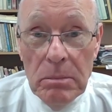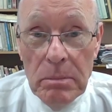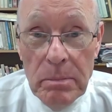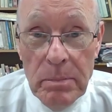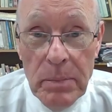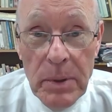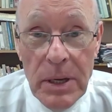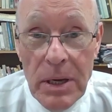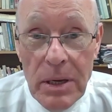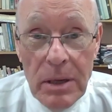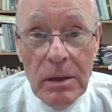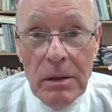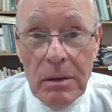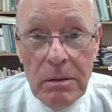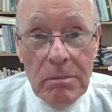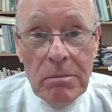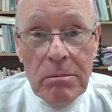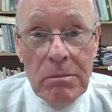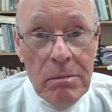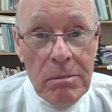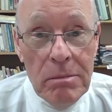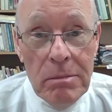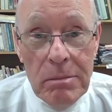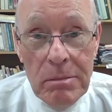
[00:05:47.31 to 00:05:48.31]
being
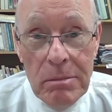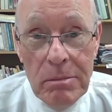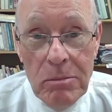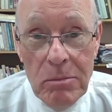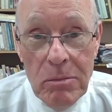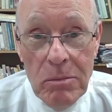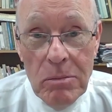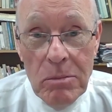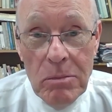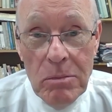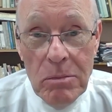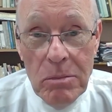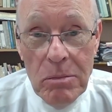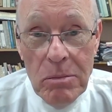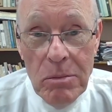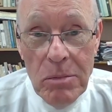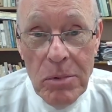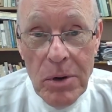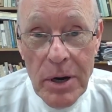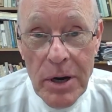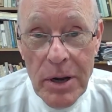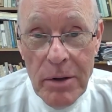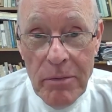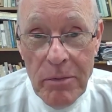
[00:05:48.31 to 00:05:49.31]

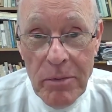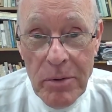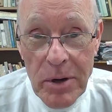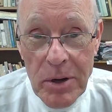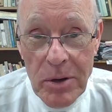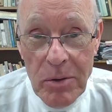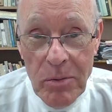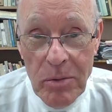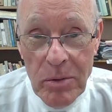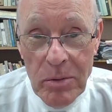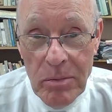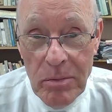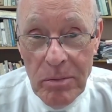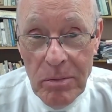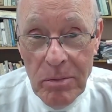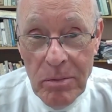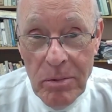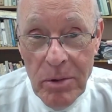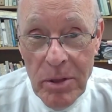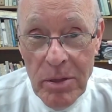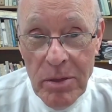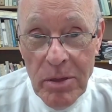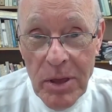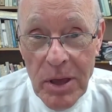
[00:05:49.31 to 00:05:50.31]
whatever
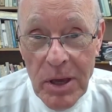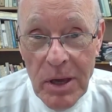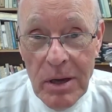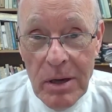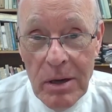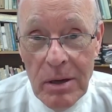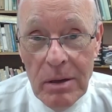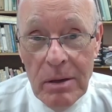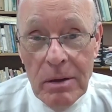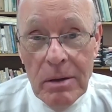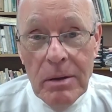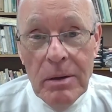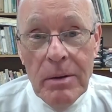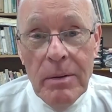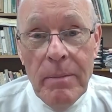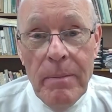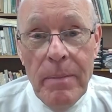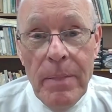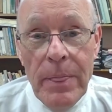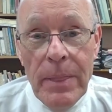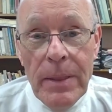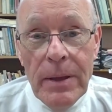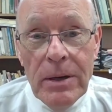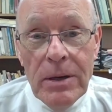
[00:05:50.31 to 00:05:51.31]
we think
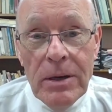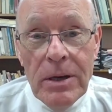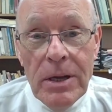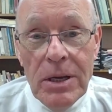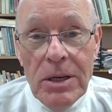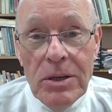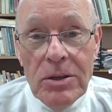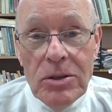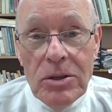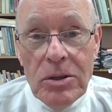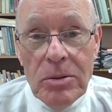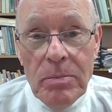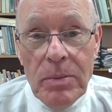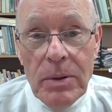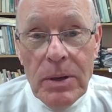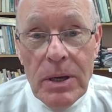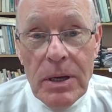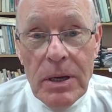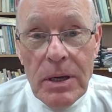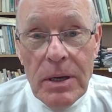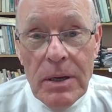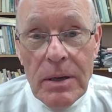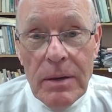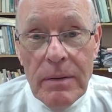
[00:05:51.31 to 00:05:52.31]
it needs to
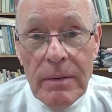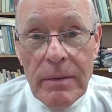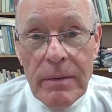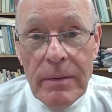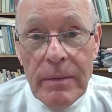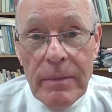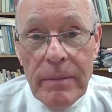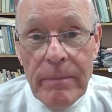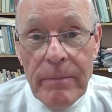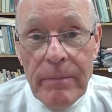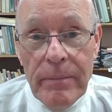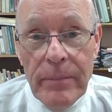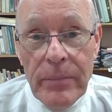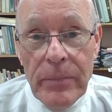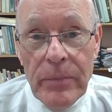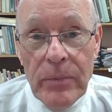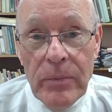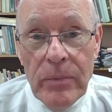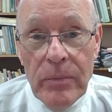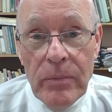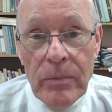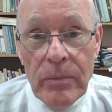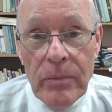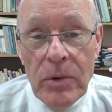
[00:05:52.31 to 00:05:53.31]
be.
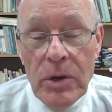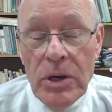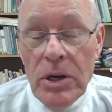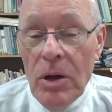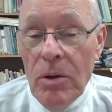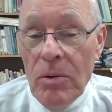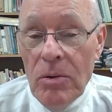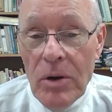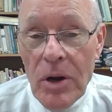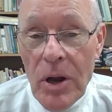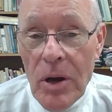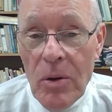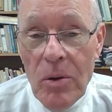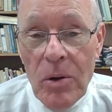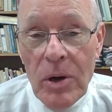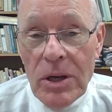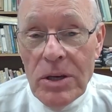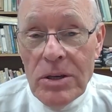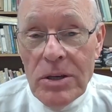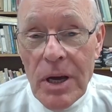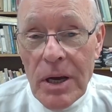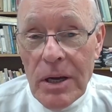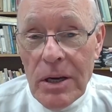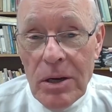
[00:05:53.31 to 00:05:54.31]
We don't know
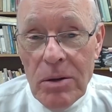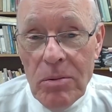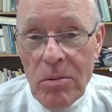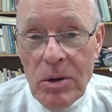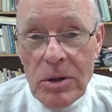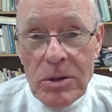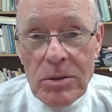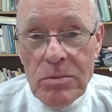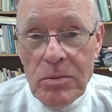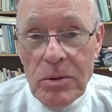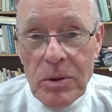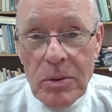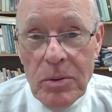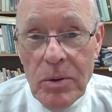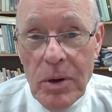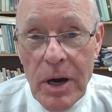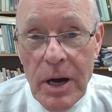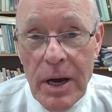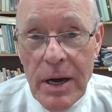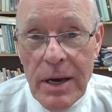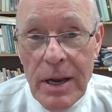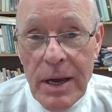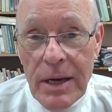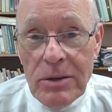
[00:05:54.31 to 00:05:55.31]
exactly what's
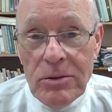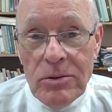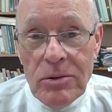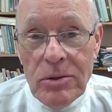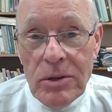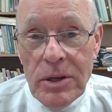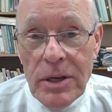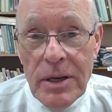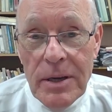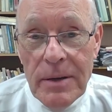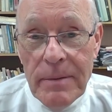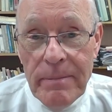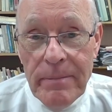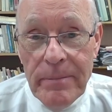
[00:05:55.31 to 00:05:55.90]
required, actually.